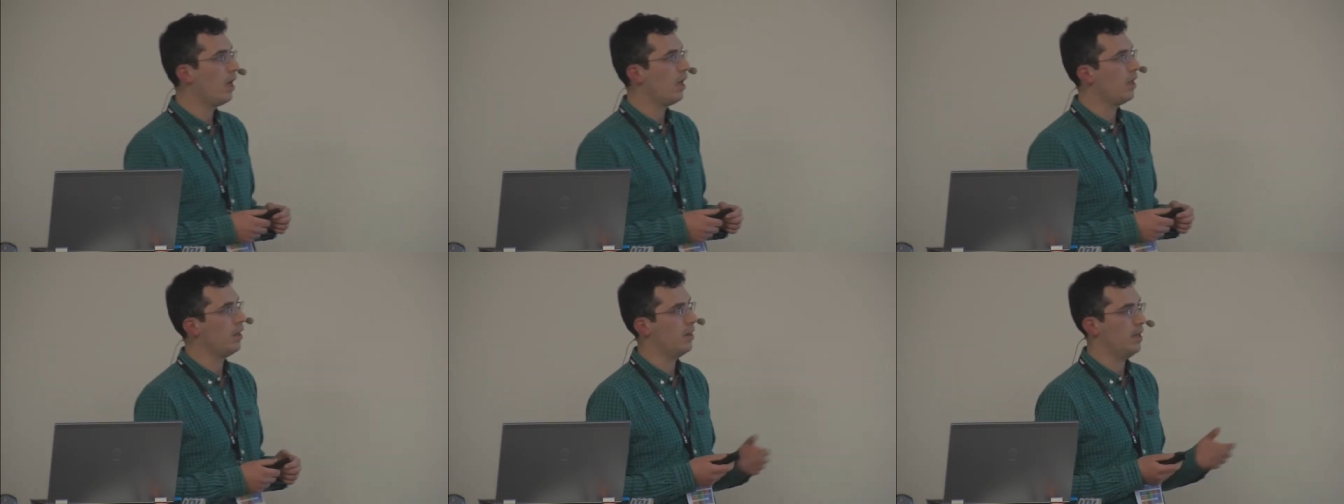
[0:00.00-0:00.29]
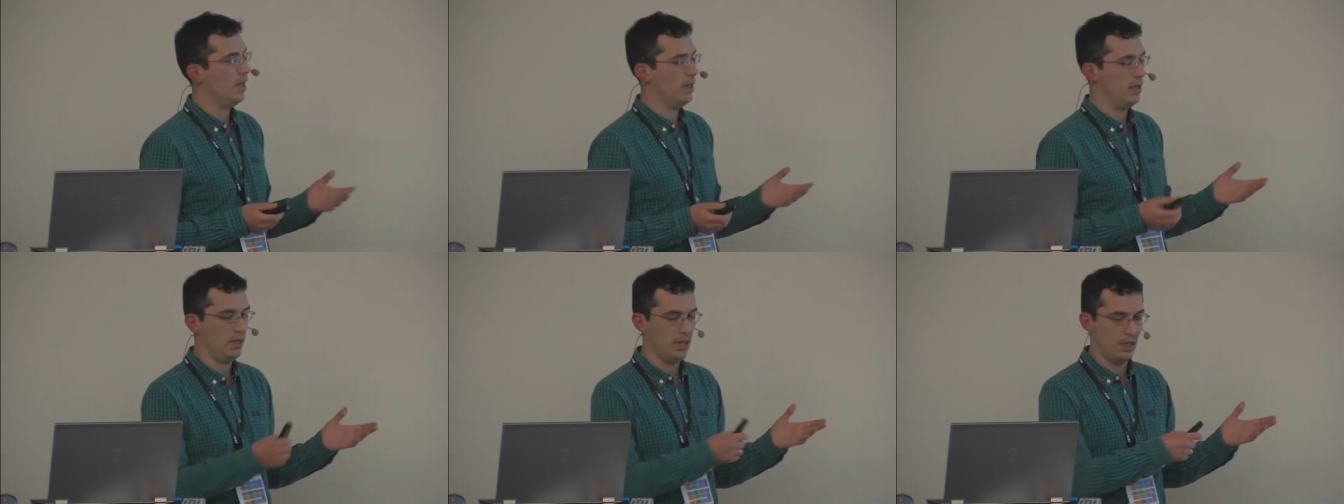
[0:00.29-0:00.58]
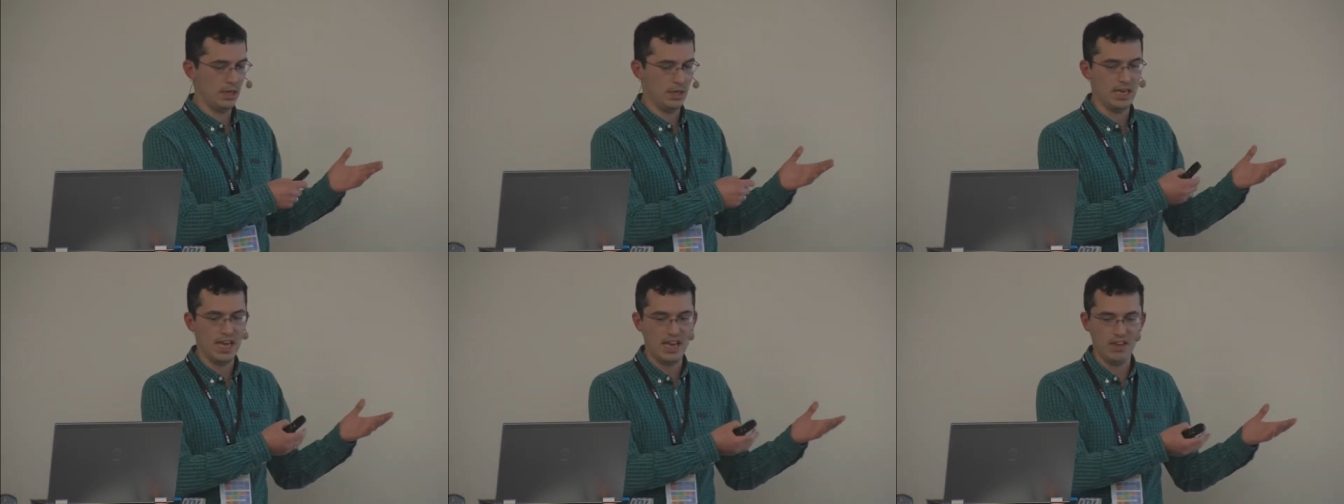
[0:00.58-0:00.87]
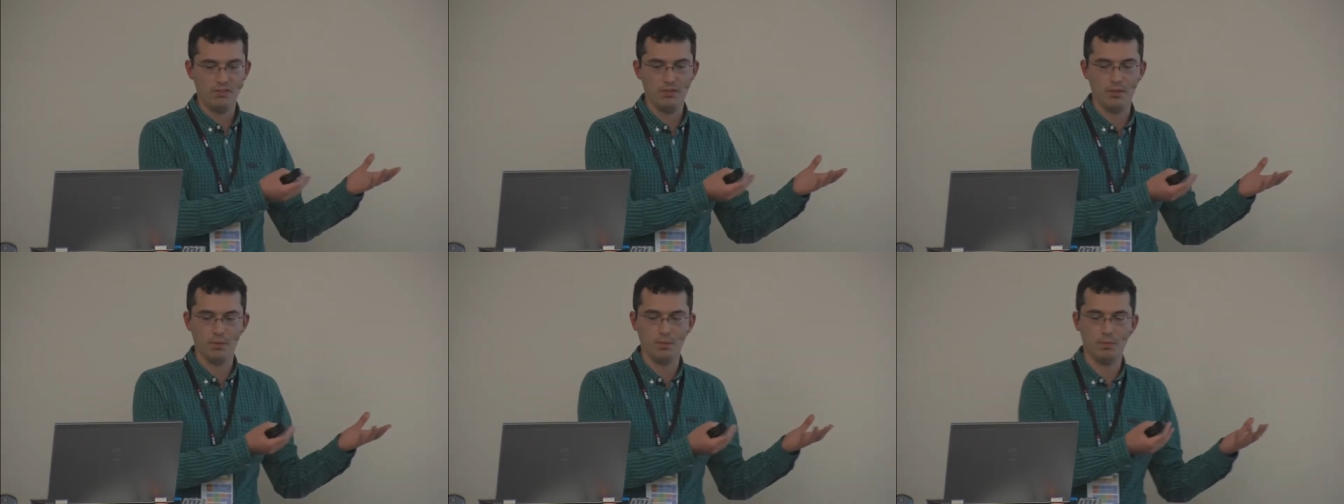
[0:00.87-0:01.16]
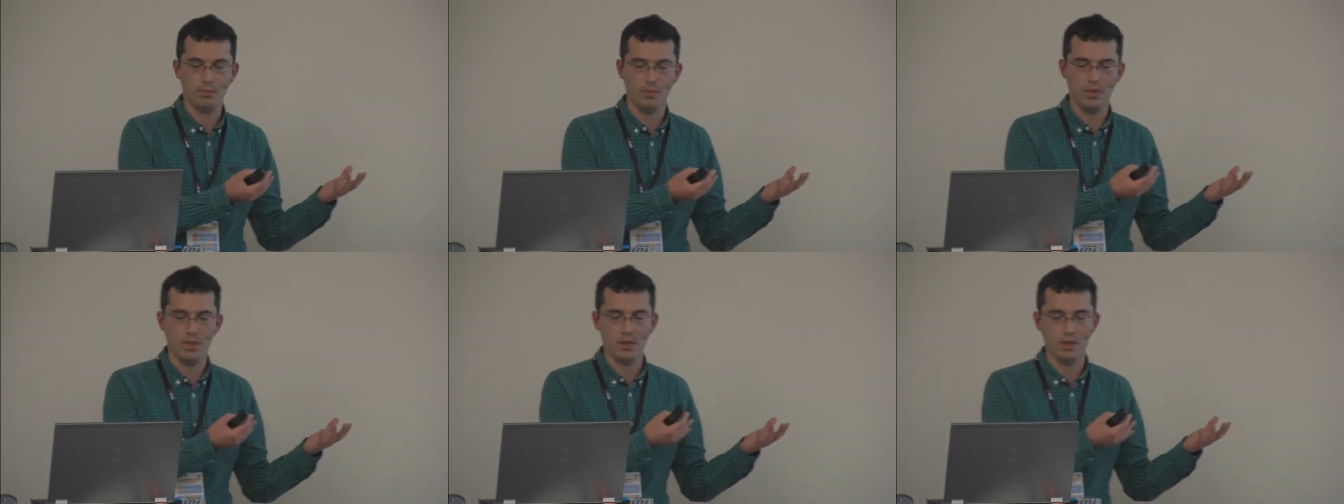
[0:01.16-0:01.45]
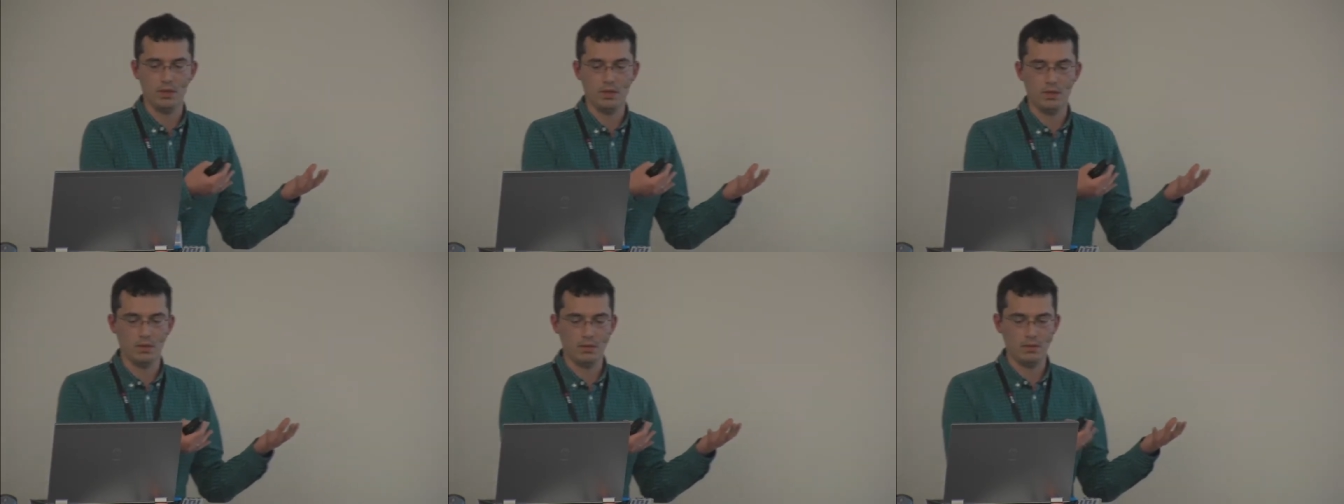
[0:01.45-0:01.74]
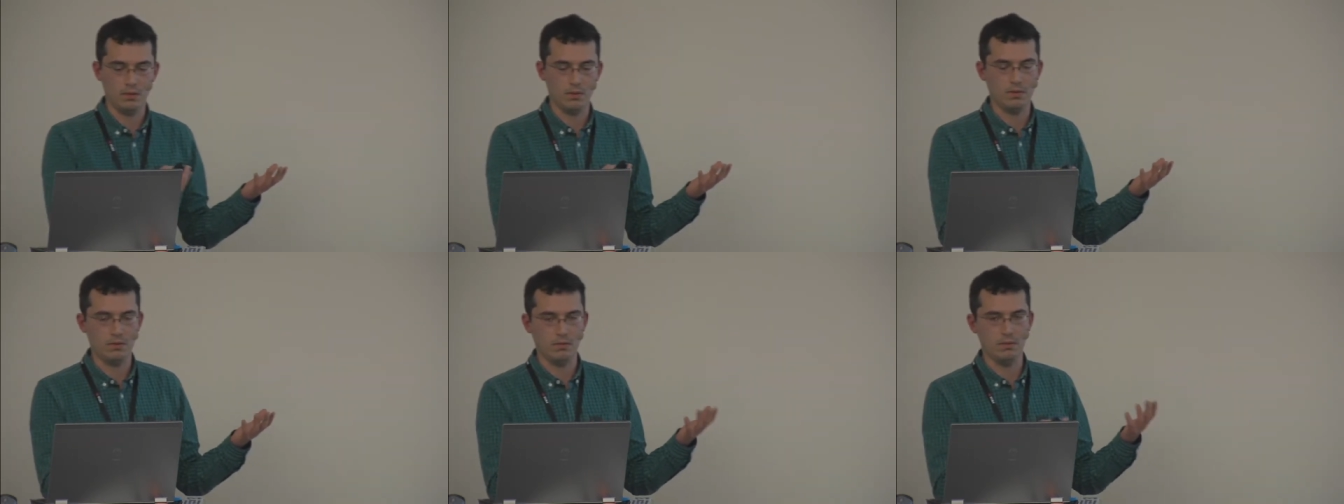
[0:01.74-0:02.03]
That that gave them the
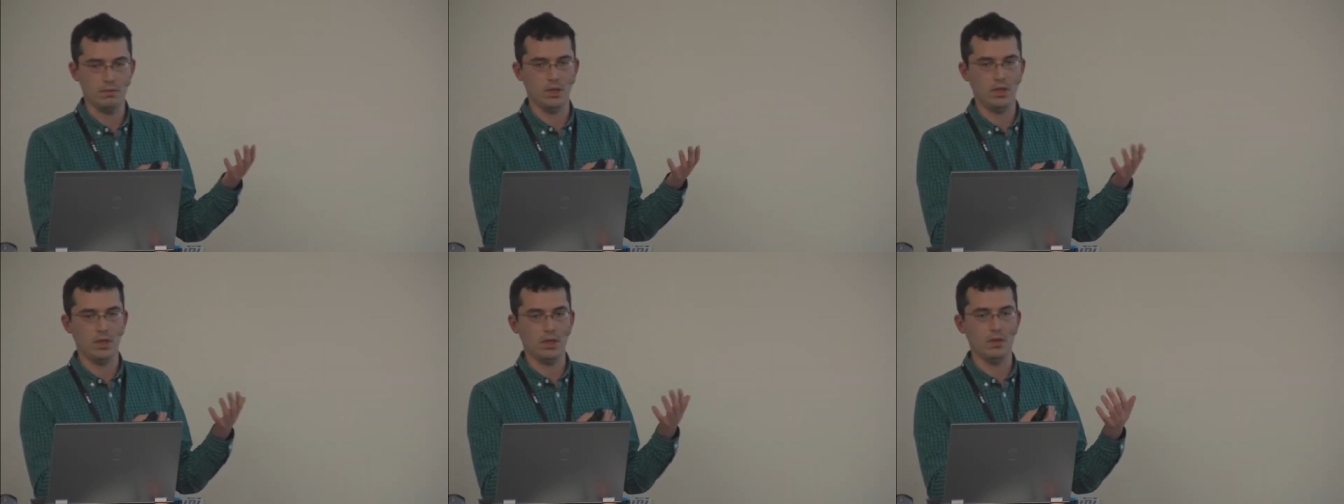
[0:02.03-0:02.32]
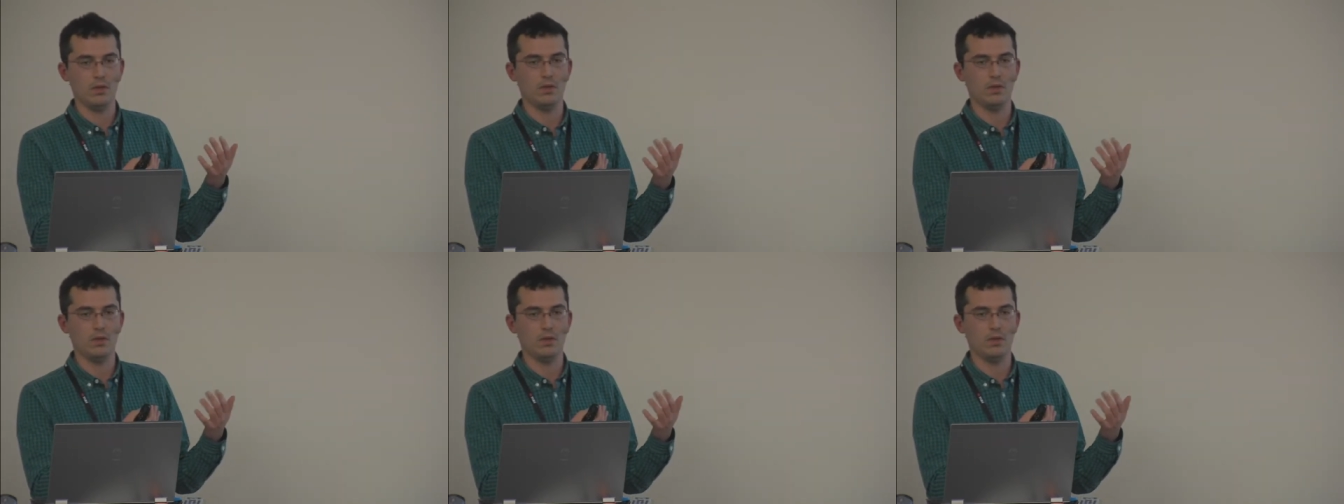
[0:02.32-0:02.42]
uh,